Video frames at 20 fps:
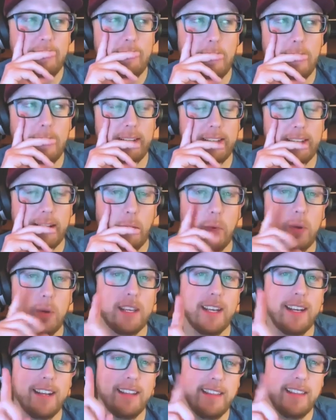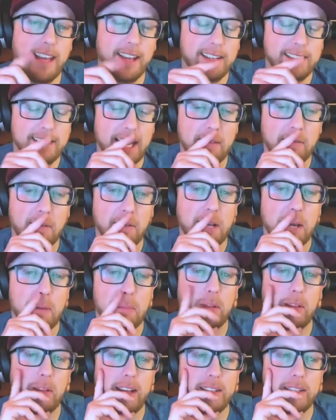But uh, we'll get into that because I have a
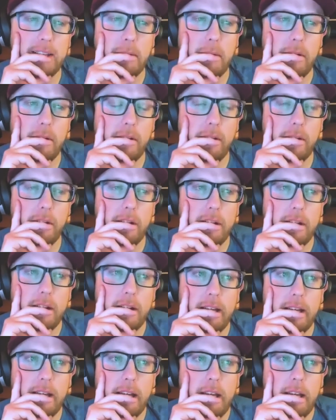couple lines I want to read.